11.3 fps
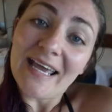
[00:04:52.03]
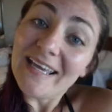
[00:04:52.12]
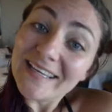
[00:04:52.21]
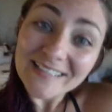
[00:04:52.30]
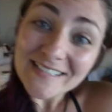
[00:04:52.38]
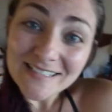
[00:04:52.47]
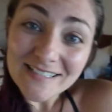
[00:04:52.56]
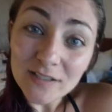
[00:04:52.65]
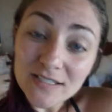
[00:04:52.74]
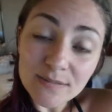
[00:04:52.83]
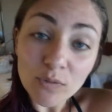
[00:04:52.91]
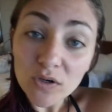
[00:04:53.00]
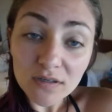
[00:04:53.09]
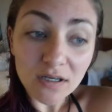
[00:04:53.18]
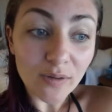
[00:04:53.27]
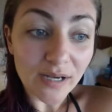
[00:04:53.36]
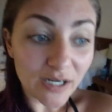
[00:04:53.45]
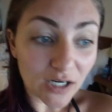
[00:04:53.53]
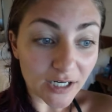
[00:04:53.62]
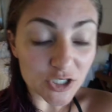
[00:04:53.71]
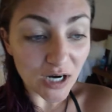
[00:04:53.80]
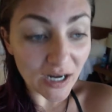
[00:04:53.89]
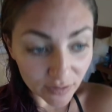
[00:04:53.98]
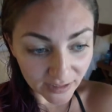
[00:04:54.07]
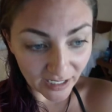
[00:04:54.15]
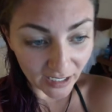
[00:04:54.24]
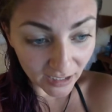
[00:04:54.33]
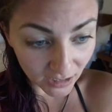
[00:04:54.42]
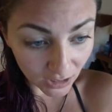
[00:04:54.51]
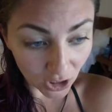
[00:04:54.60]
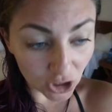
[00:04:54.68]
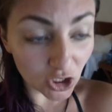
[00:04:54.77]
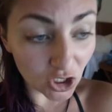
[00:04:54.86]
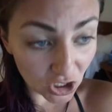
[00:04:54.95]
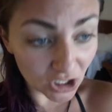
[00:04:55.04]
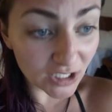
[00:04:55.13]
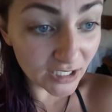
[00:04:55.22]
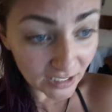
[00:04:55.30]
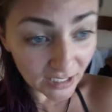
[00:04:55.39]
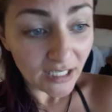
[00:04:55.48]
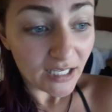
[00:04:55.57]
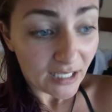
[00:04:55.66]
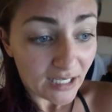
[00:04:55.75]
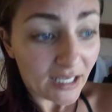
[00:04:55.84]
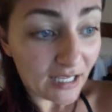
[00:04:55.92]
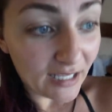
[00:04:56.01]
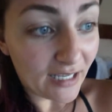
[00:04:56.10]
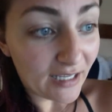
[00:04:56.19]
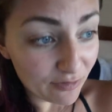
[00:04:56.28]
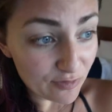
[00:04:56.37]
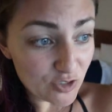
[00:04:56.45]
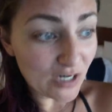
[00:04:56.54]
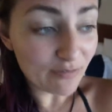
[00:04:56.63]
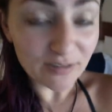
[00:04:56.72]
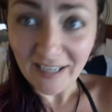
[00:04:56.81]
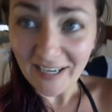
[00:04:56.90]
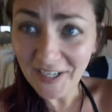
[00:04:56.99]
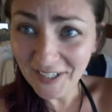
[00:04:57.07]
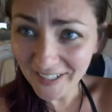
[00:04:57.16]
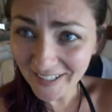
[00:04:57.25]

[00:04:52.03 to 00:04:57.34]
And until tomorrow and our travel day, our long AF travel day,